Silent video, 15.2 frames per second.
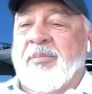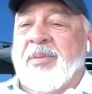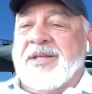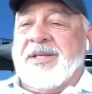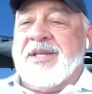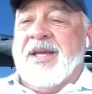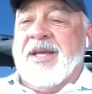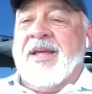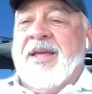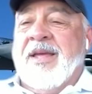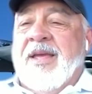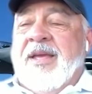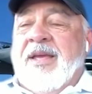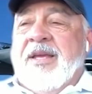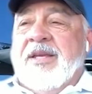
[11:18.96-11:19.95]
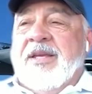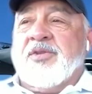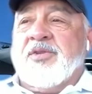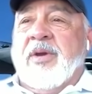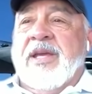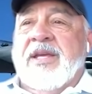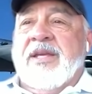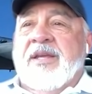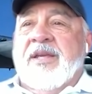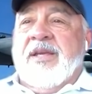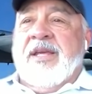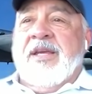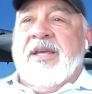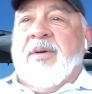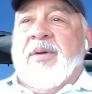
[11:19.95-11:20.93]
But uh, so he
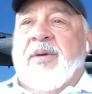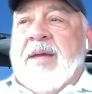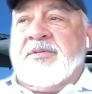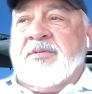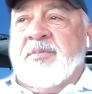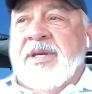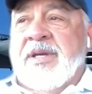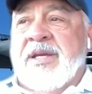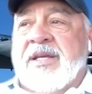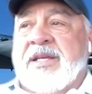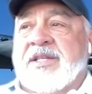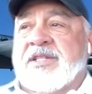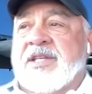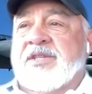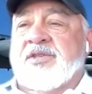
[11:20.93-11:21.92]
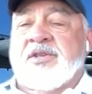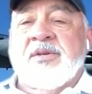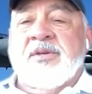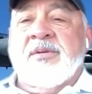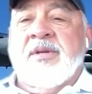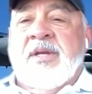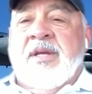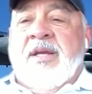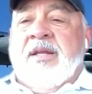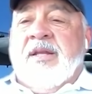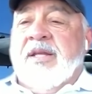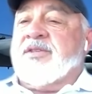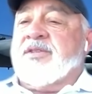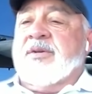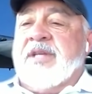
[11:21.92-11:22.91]
he grabs me and he says, "Dude,
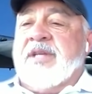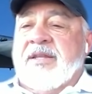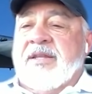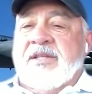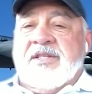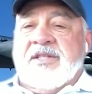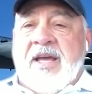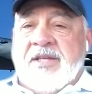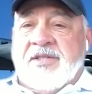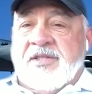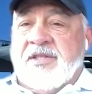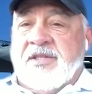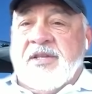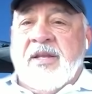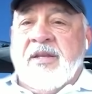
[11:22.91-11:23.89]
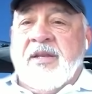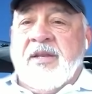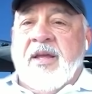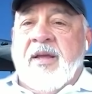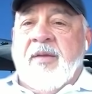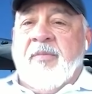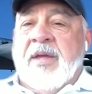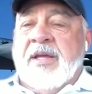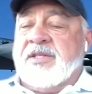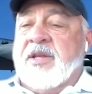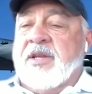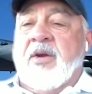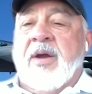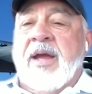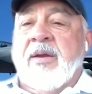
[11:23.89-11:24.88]
let's go take the tests." And um, I
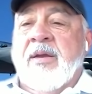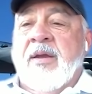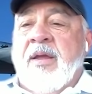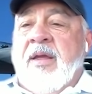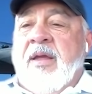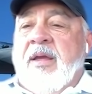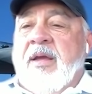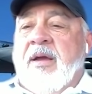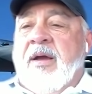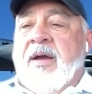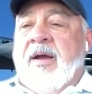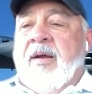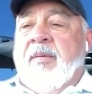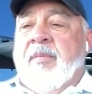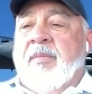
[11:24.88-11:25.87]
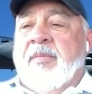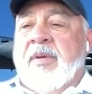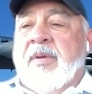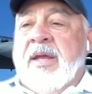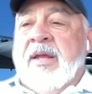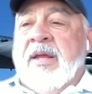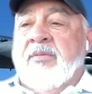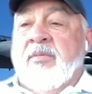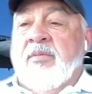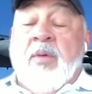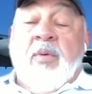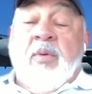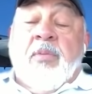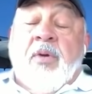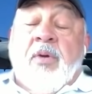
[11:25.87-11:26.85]
said, "All right." Um, and
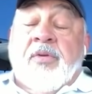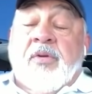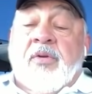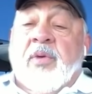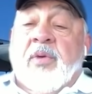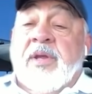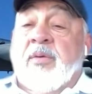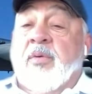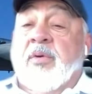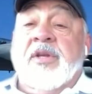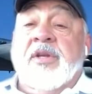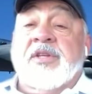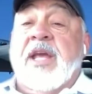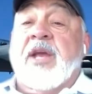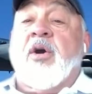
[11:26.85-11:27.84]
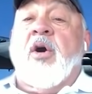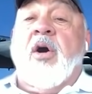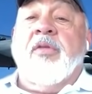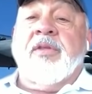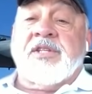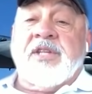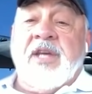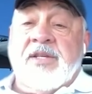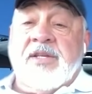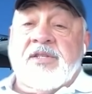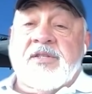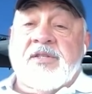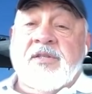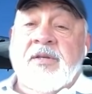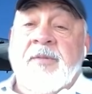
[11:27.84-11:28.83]
and we both agreed that we we're going to take all the
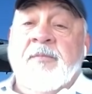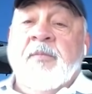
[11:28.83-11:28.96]
tests,